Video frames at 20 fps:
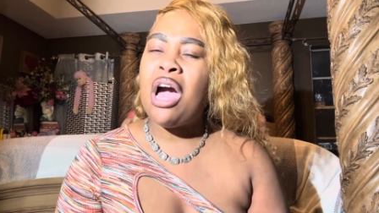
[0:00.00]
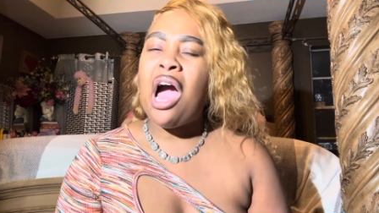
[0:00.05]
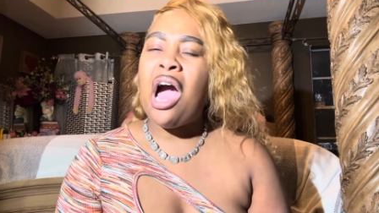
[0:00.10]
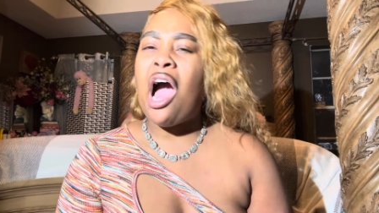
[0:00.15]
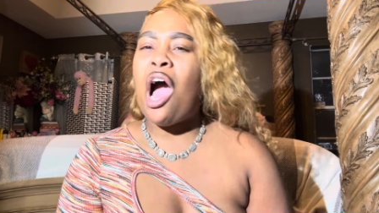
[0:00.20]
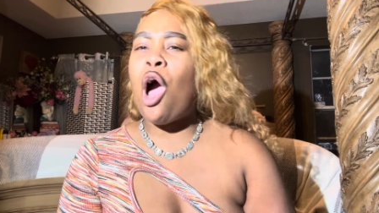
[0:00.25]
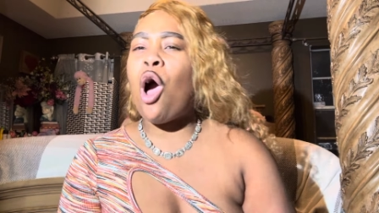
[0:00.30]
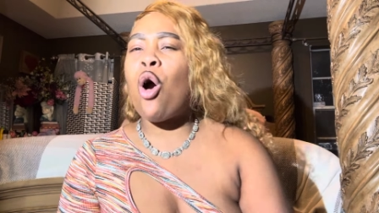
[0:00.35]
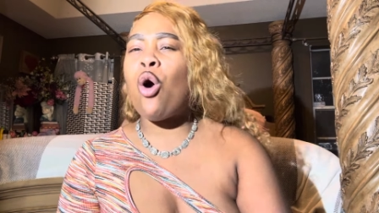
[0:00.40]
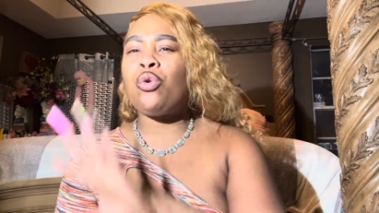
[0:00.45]

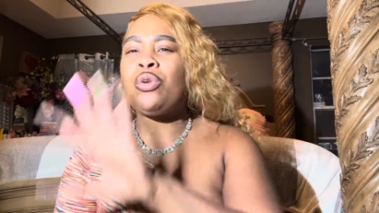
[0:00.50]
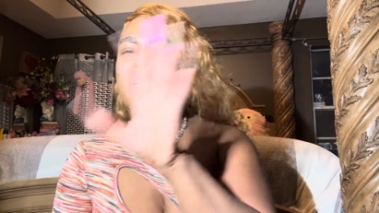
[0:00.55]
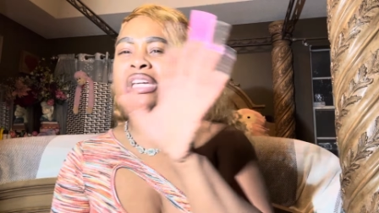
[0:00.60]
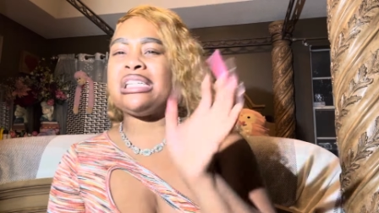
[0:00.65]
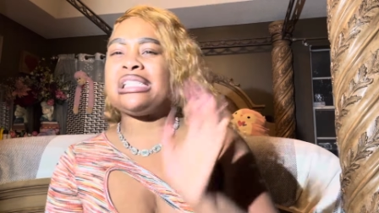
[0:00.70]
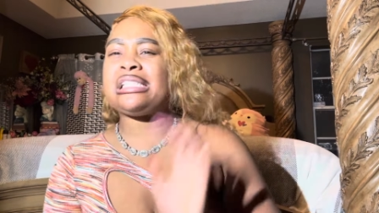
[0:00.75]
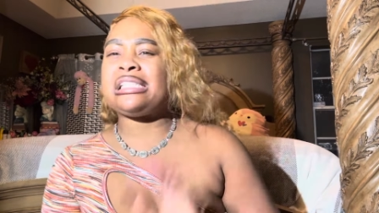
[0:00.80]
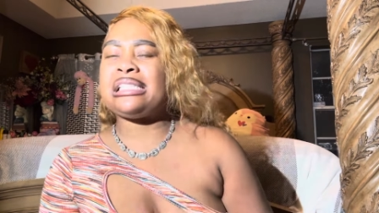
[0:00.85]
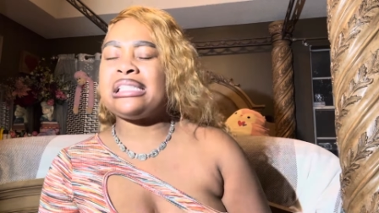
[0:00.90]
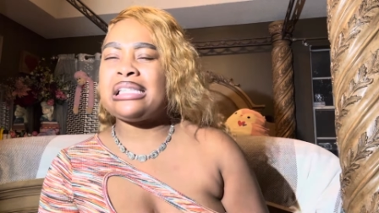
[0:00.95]
All
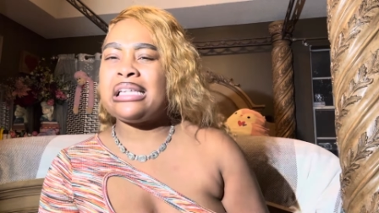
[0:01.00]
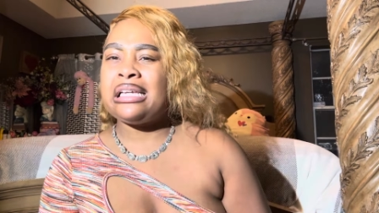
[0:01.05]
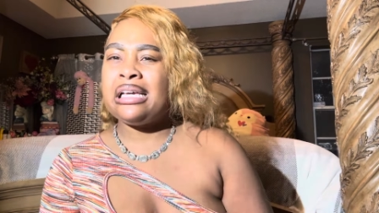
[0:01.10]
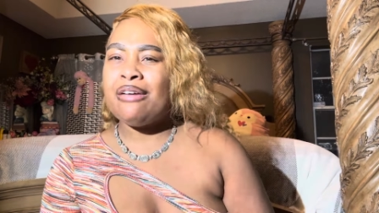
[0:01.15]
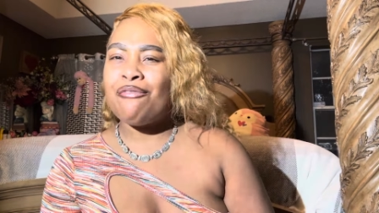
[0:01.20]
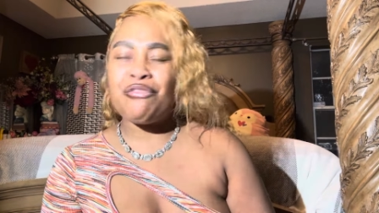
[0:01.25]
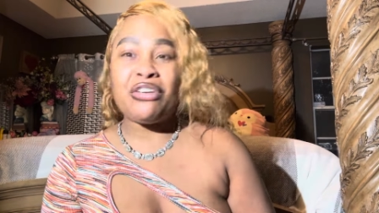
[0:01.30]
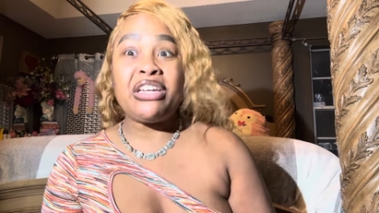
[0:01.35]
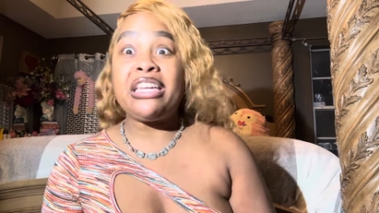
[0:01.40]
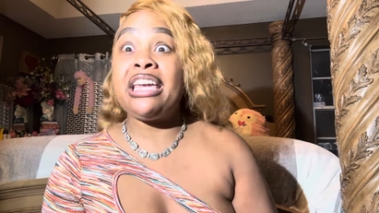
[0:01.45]
this
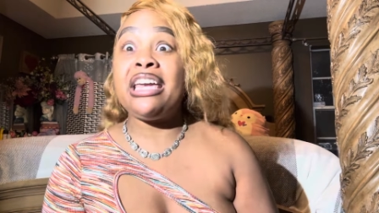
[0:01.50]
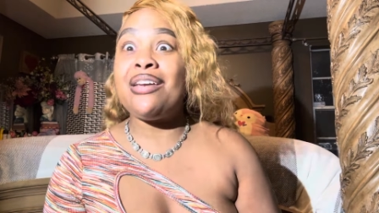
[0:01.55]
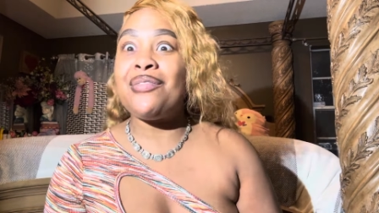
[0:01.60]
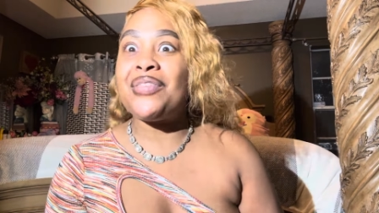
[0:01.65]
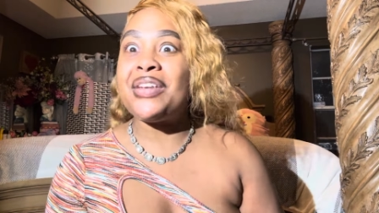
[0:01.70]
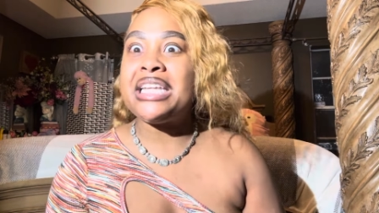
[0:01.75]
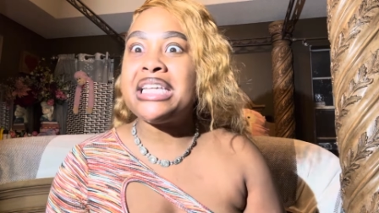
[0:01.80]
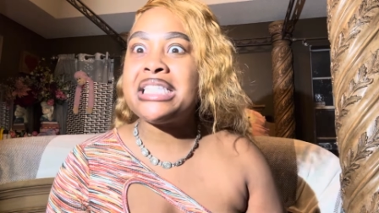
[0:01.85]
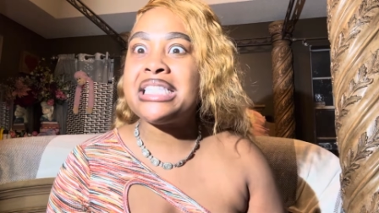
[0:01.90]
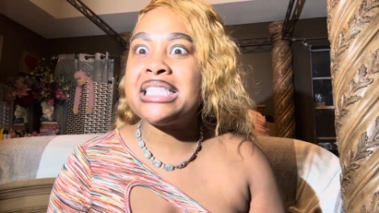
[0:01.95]

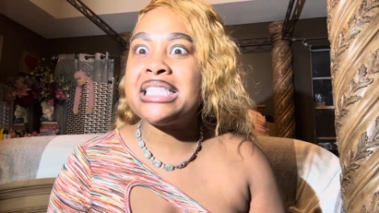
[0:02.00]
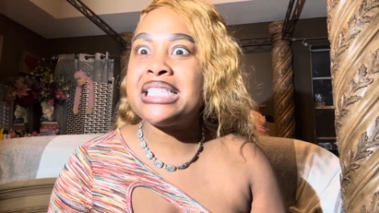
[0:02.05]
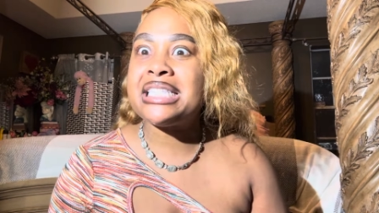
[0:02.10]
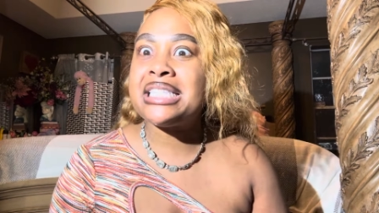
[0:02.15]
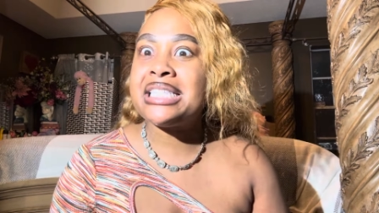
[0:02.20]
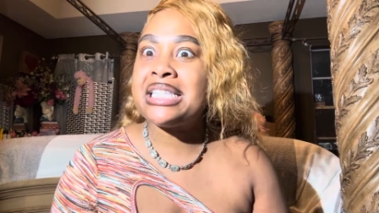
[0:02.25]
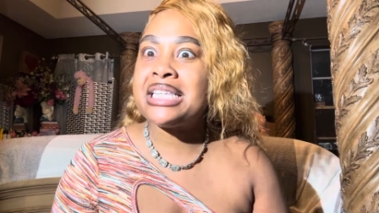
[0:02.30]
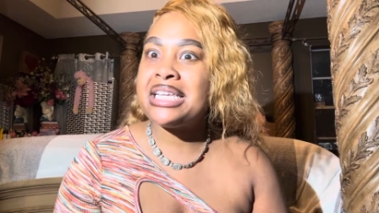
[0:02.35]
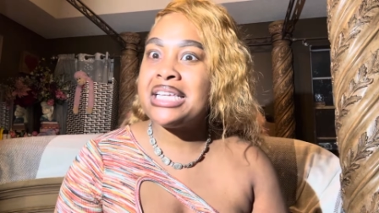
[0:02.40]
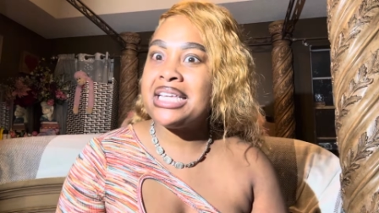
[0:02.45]
forgiveness
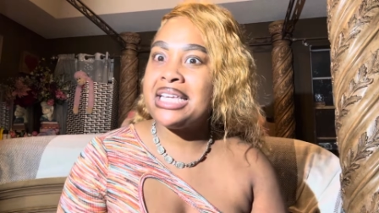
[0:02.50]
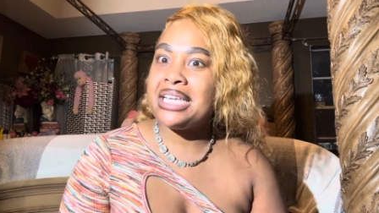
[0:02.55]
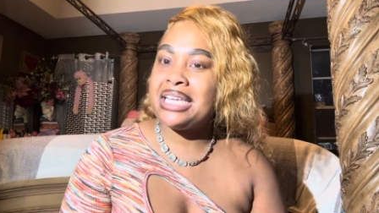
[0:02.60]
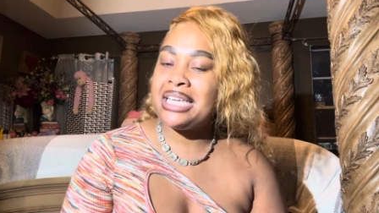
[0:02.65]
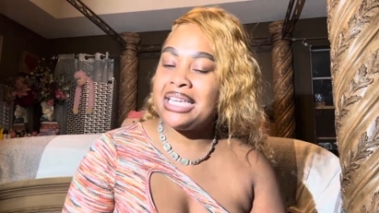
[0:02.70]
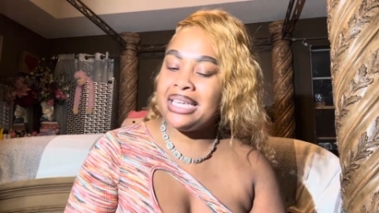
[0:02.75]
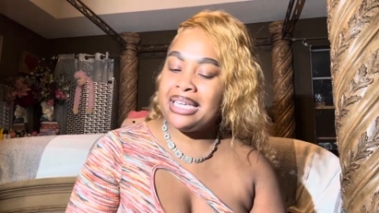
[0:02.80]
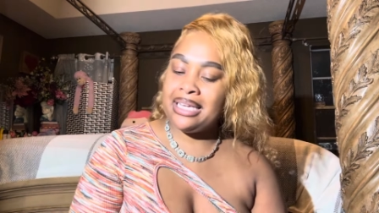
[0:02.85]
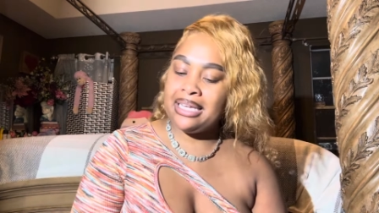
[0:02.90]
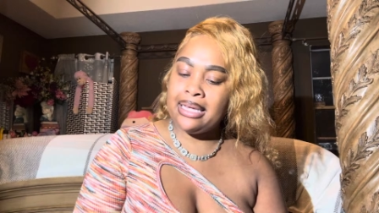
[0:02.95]

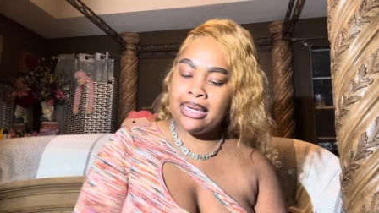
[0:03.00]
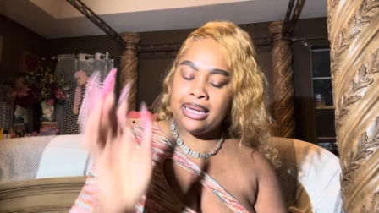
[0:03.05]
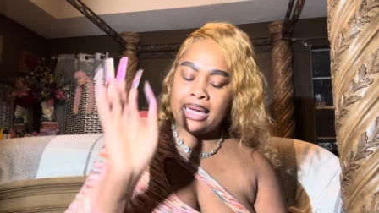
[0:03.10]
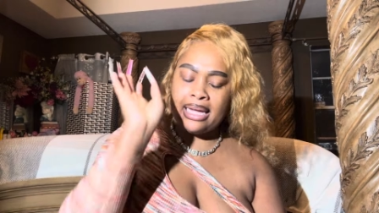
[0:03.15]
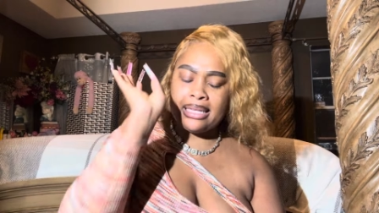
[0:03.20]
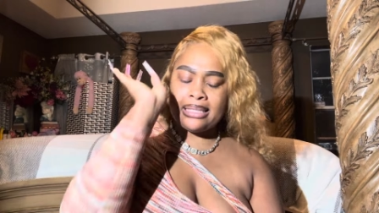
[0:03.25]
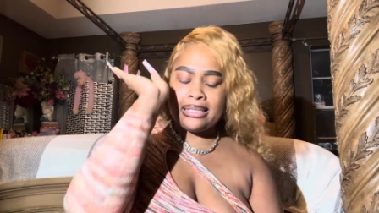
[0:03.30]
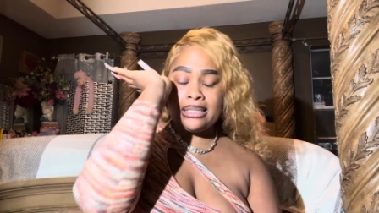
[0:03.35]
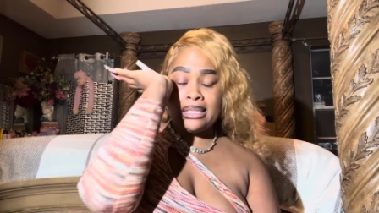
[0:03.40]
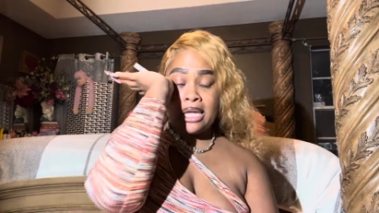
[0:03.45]

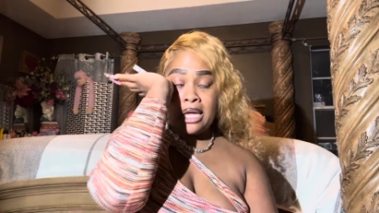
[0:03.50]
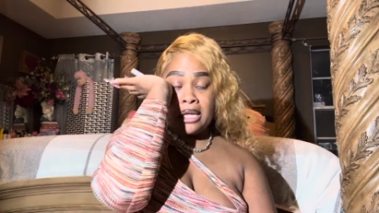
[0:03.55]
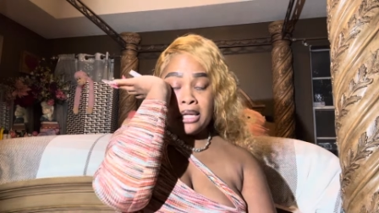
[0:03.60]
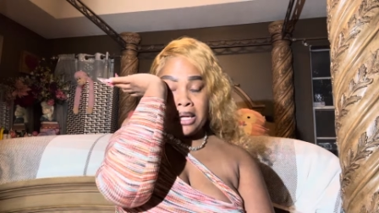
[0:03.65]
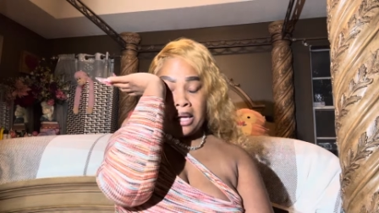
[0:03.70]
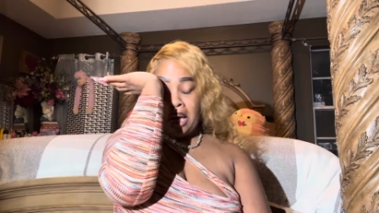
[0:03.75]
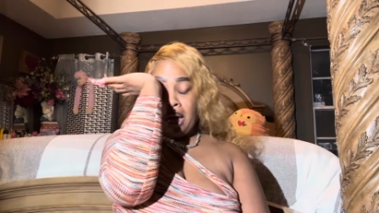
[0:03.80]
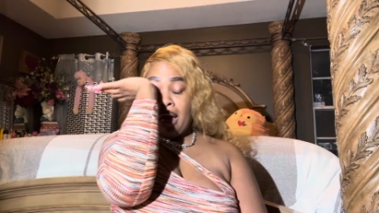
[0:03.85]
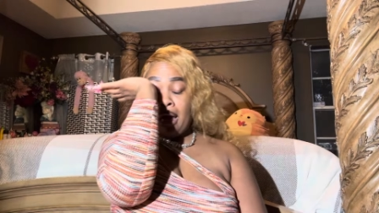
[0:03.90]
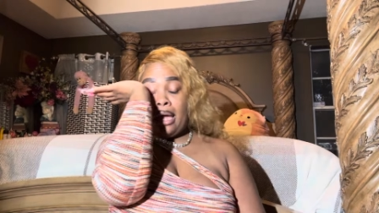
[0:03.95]
I tell you,
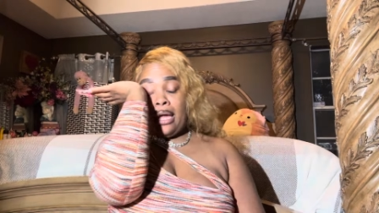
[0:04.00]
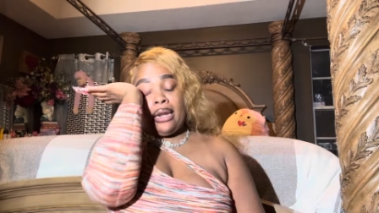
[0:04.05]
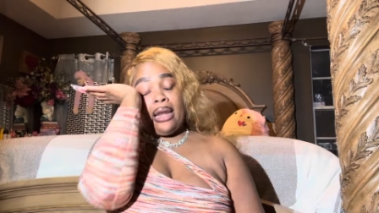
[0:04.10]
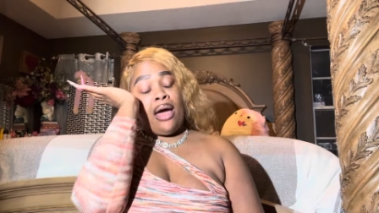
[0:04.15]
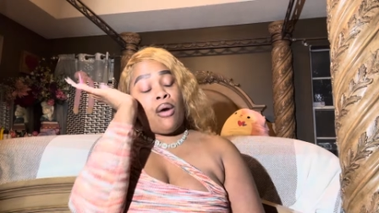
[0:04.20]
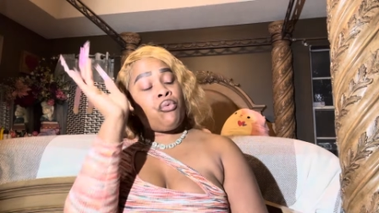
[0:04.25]
and I